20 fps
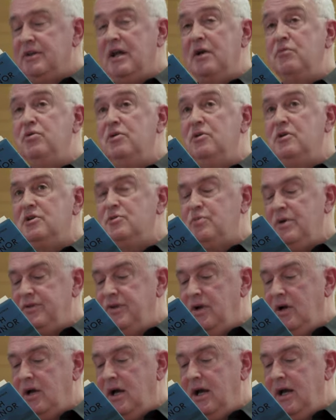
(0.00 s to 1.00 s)
they ruled with
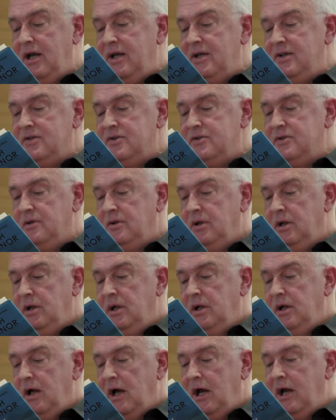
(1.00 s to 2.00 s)
their eyes.
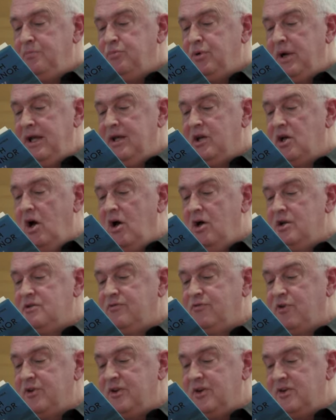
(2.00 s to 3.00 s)
I pray God
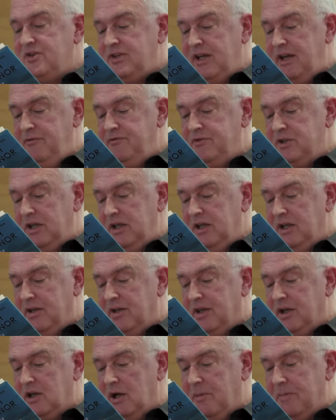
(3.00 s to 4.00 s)
for their safety in
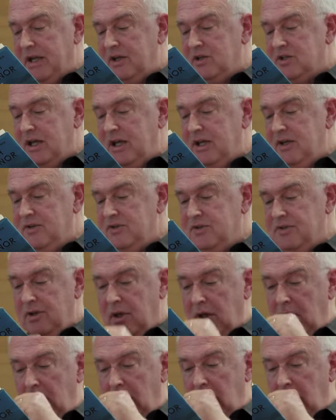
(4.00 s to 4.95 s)
the coming days.